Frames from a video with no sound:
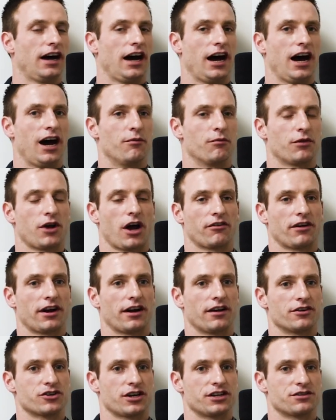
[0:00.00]
Yeah. Um, got
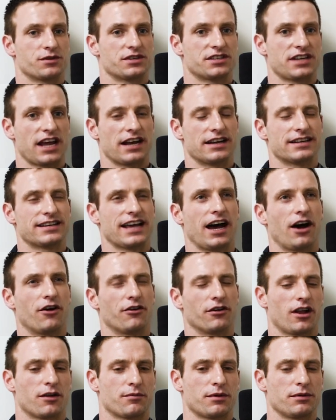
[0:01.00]
right into the trades. We stayed in
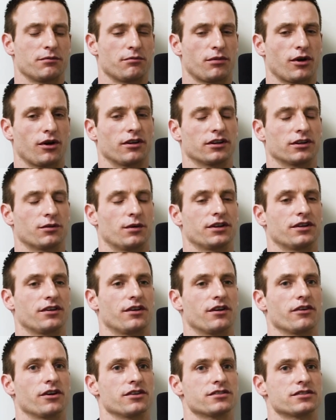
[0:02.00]
town. A lot of people in Burlington went
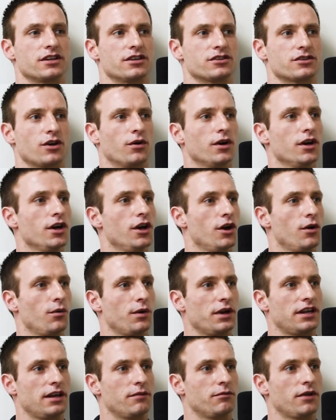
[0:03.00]
to university, so
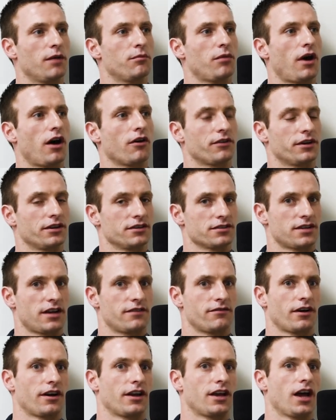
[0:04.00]
we teamed up, bought real
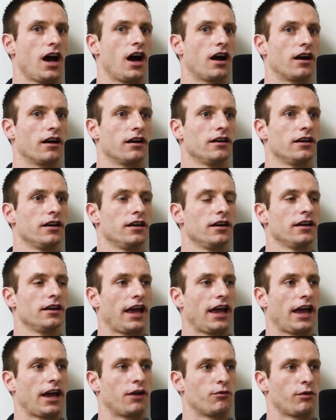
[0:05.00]
estate very young
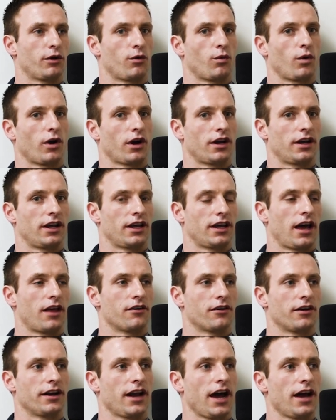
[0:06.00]
and we were working
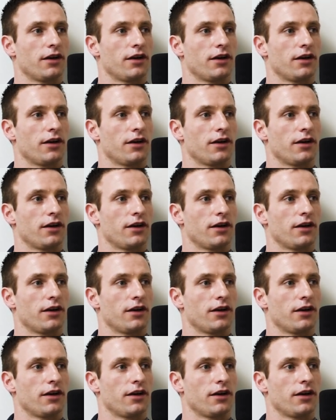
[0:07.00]
together.